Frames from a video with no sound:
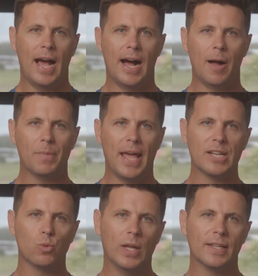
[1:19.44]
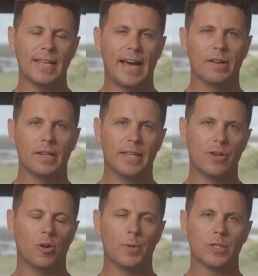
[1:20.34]
Um, and as well as that, the
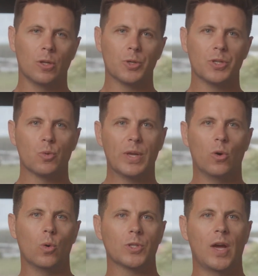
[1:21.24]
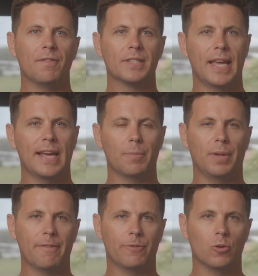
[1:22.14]
e-commerce solutions, we also have scanning
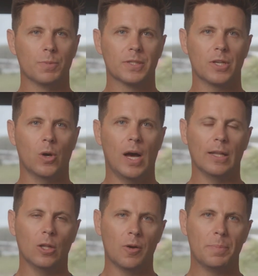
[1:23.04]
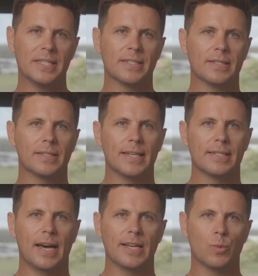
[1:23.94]
platforms. So a lot of businesses
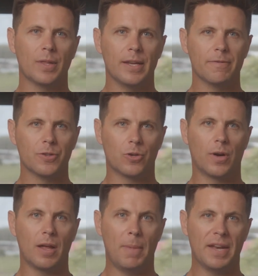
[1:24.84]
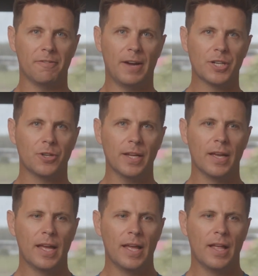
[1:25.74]
these days with inventory and manufacturing
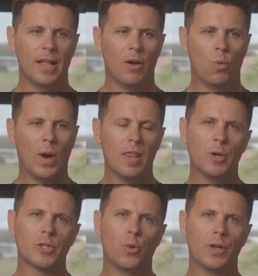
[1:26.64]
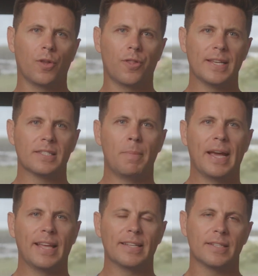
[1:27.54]
one of the most critical things to
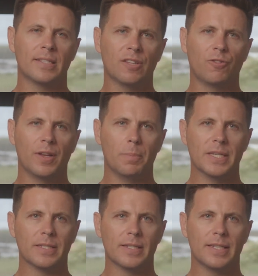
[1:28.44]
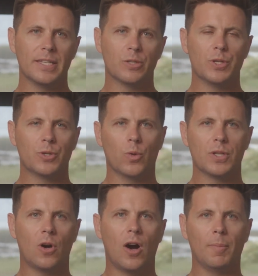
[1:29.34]
make that successful in a business is to ensure the
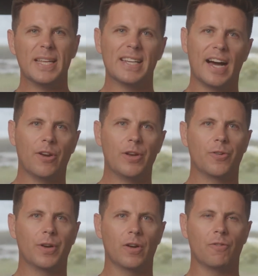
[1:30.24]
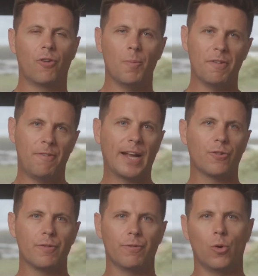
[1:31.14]
timely data entry from the
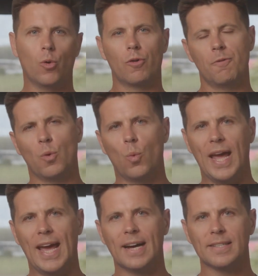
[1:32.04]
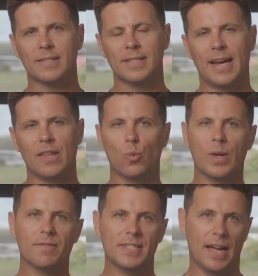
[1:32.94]
factory floor or from the warehouse to say that
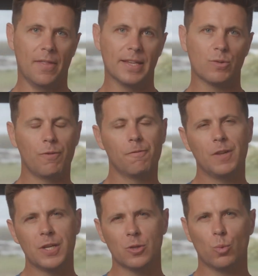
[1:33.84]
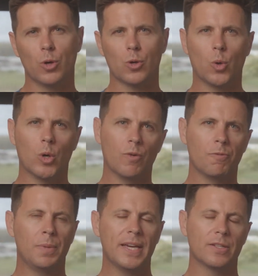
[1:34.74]
we have done this. We've finished a work order,
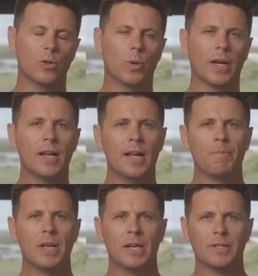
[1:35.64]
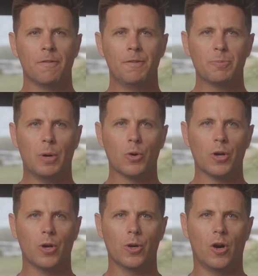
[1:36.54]
we've picked an order. So Fishbowl
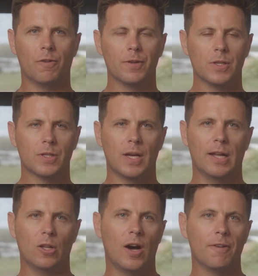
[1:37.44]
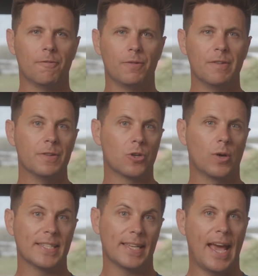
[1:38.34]
Go offers uh, live
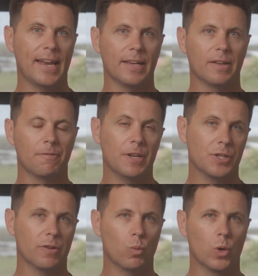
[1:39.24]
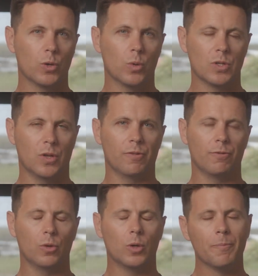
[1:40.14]
inventory scanning and finishing of work orders on the
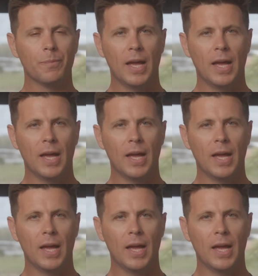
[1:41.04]
floor.